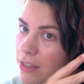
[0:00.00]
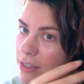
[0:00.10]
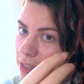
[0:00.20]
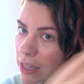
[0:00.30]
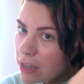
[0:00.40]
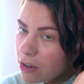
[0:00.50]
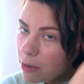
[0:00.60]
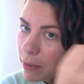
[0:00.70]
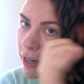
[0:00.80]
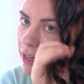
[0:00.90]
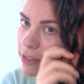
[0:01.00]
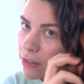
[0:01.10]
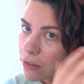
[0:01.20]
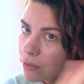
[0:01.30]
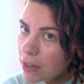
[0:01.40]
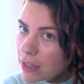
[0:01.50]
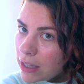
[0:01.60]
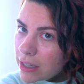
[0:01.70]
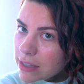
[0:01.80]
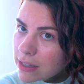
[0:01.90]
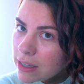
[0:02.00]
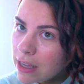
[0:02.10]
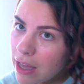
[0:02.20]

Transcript: see all my nice little ringlets.